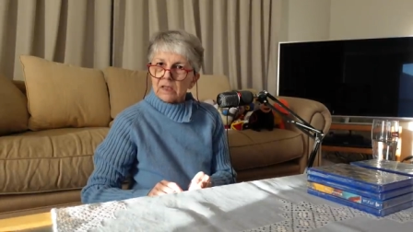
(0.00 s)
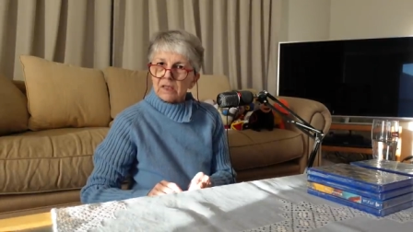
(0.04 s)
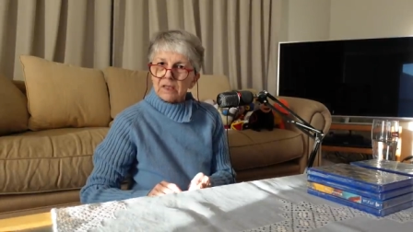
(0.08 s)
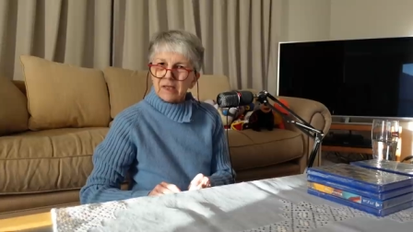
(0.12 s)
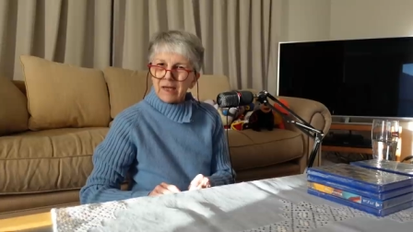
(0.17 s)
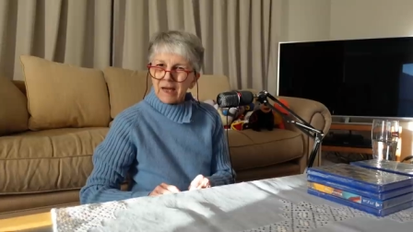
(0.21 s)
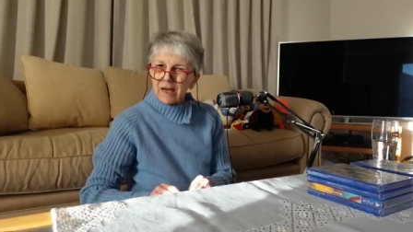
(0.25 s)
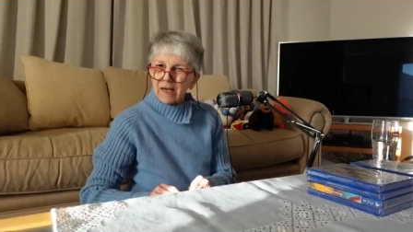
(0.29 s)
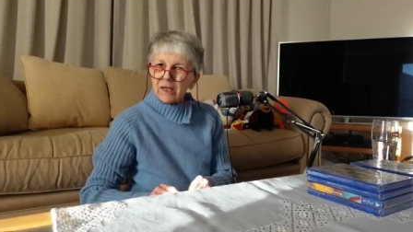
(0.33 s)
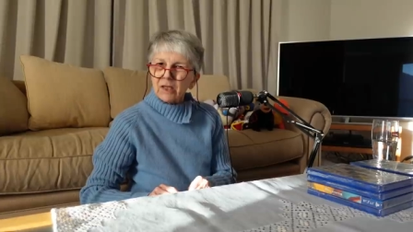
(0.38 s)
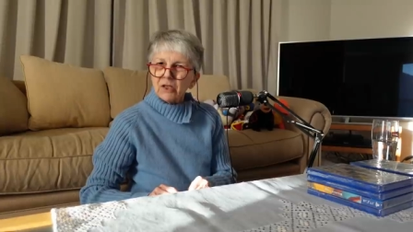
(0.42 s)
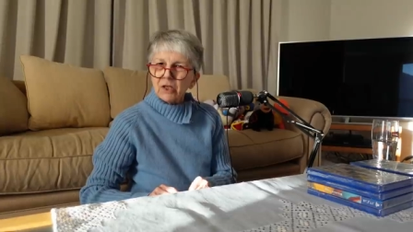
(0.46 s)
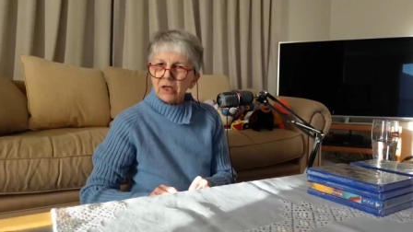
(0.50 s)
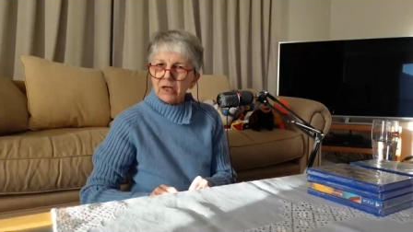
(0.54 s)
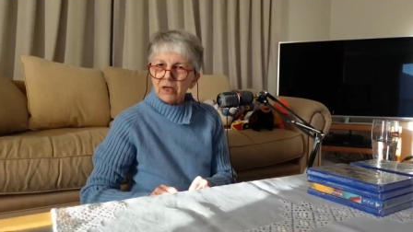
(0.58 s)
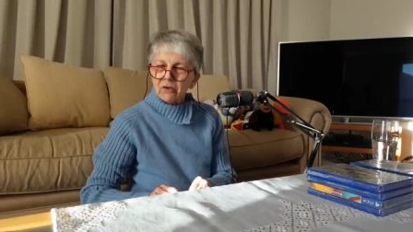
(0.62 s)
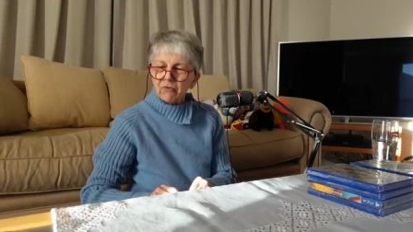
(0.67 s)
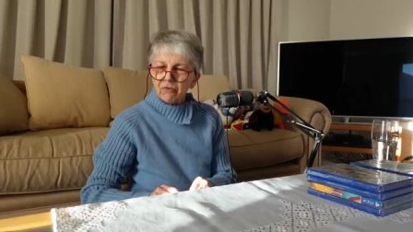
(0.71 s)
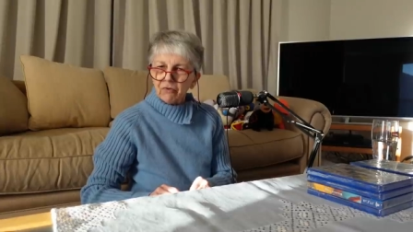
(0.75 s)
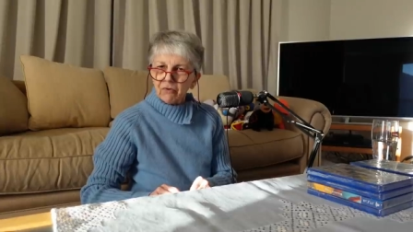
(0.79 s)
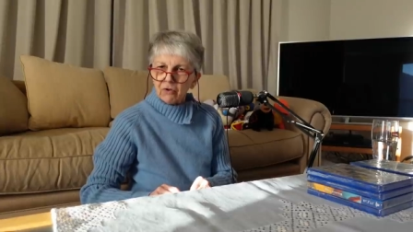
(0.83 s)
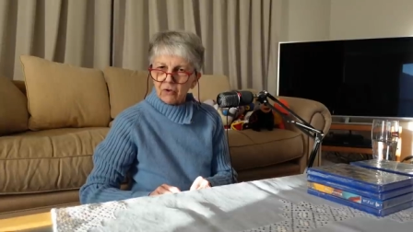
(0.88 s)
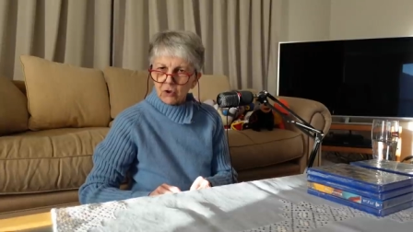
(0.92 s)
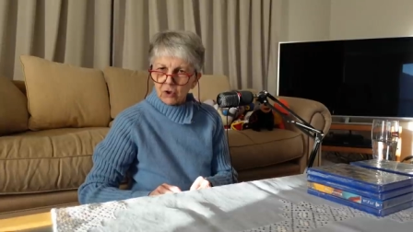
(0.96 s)

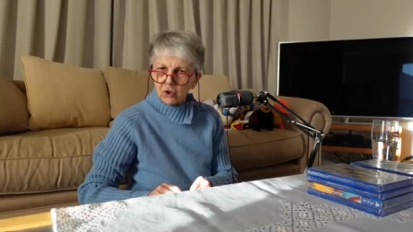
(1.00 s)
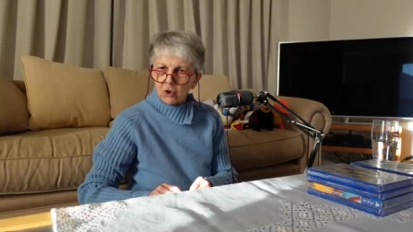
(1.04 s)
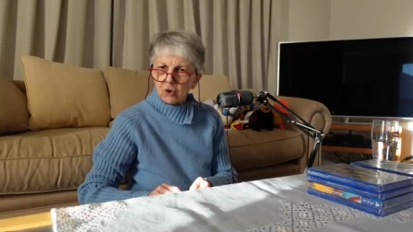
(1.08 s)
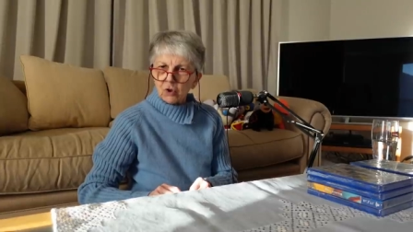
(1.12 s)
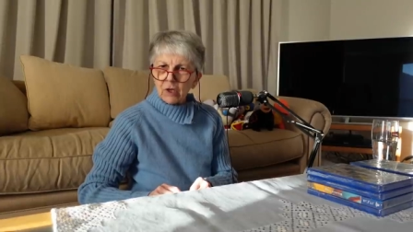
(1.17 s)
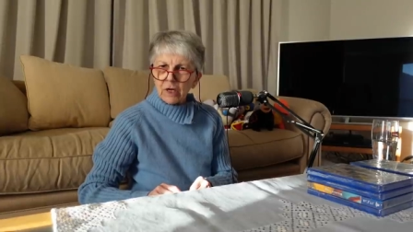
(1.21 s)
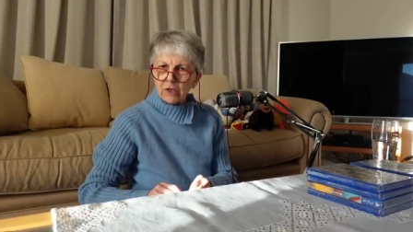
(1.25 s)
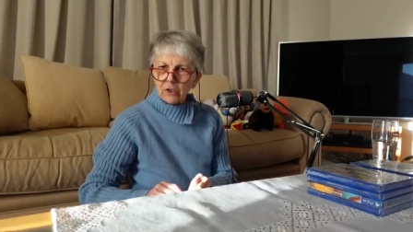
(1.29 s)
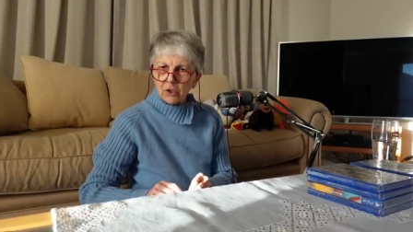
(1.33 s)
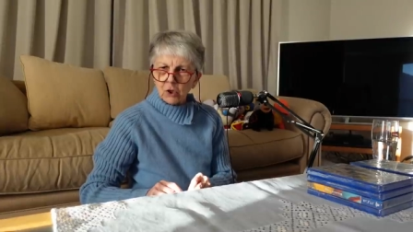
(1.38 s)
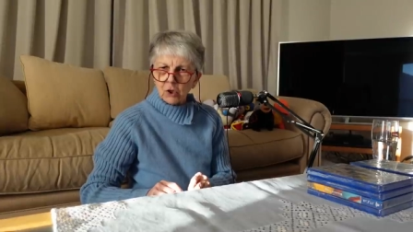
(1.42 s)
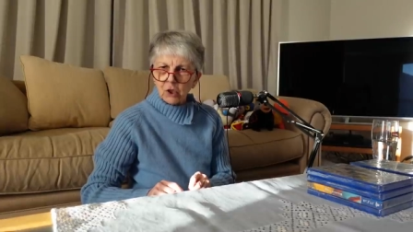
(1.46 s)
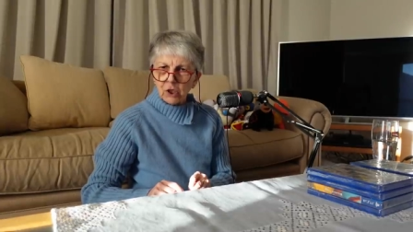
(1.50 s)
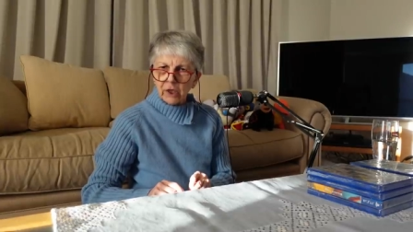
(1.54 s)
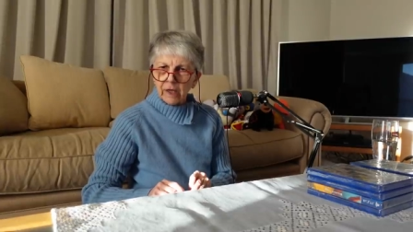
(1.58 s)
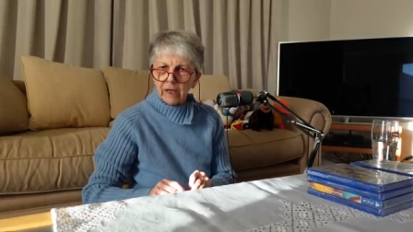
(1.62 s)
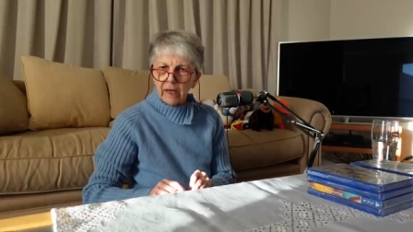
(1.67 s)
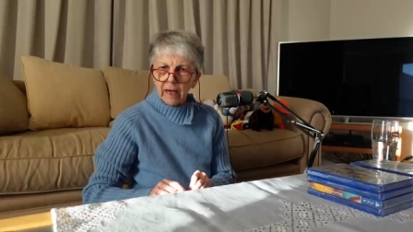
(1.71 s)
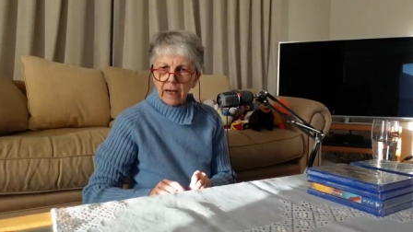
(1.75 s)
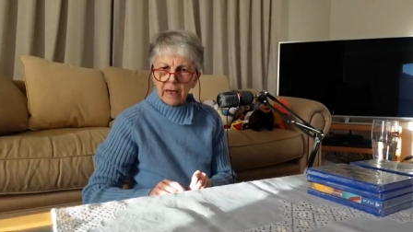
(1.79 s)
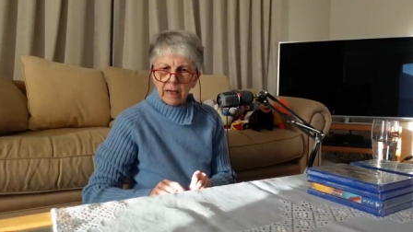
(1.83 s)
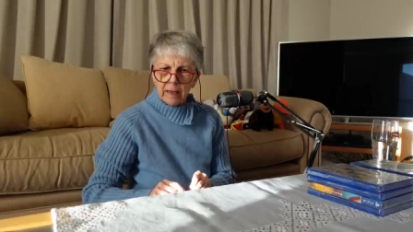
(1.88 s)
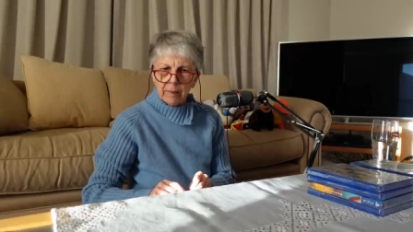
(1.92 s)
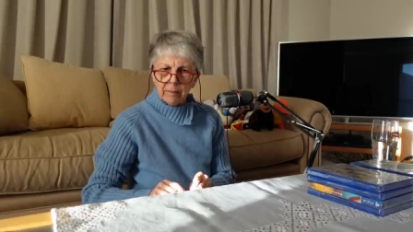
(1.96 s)
tactics strategy
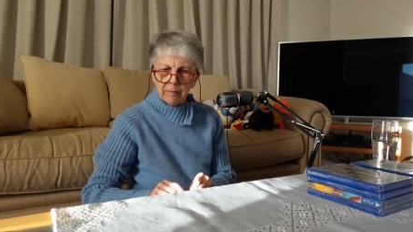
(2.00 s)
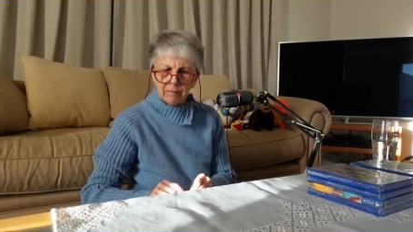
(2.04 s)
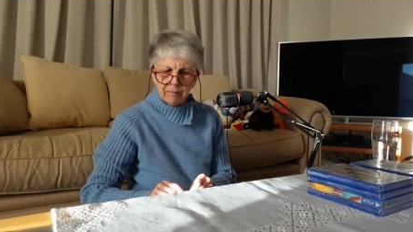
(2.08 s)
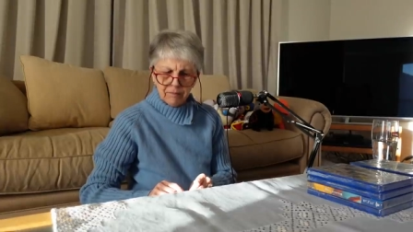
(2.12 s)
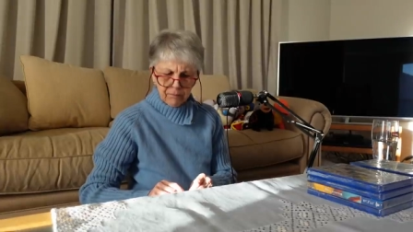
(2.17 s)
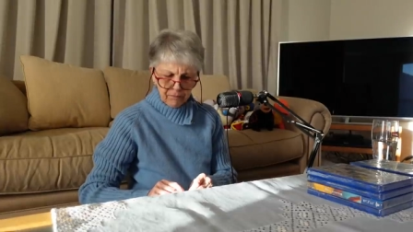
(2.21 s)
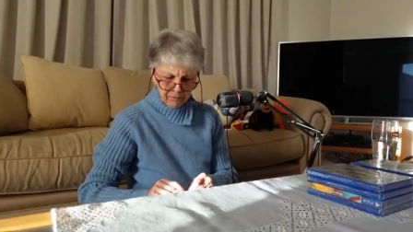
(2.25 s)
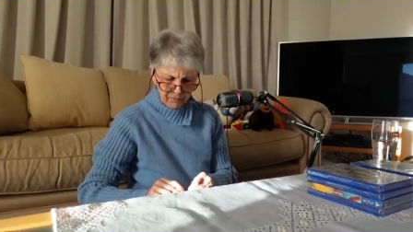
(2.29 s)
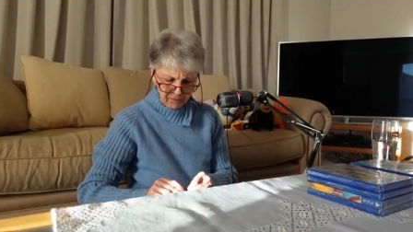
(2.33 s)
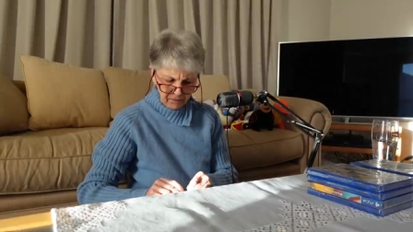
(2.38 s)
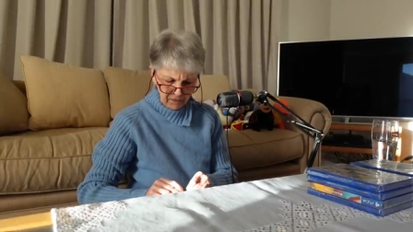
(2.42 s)
game,